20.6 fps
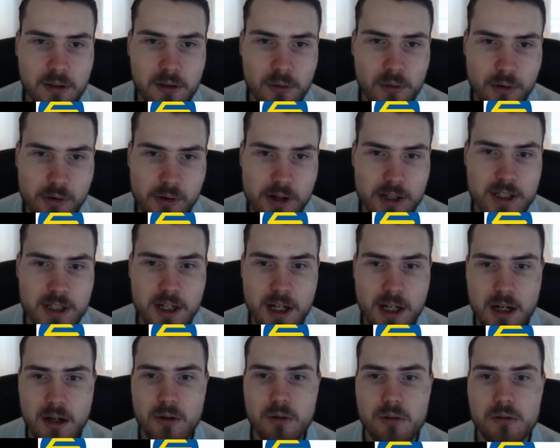Whereas
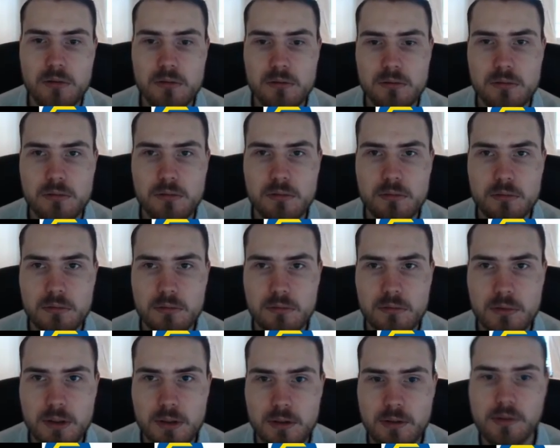now,
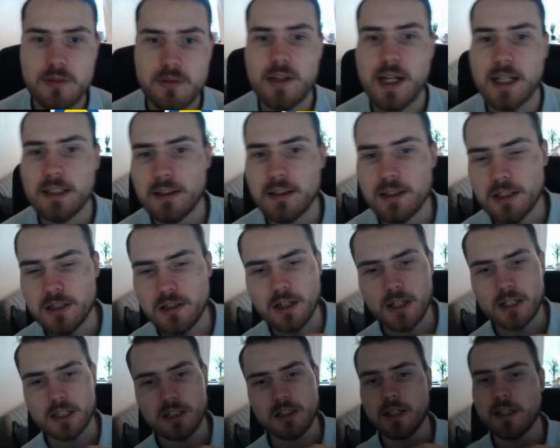that is not
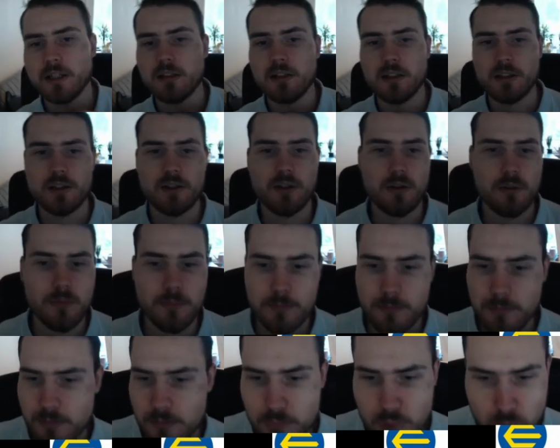as likely. So
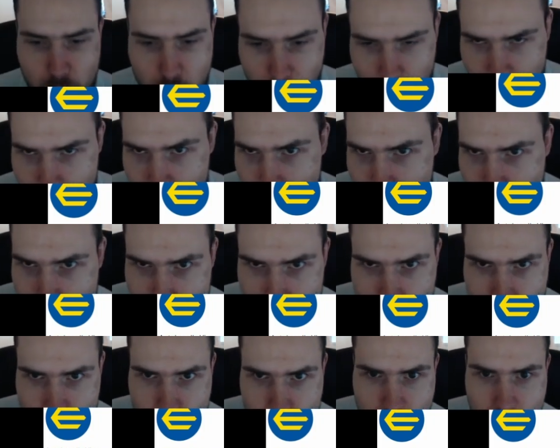all in all, a
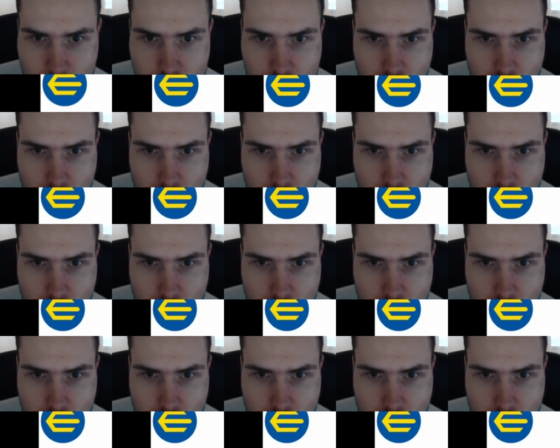great change.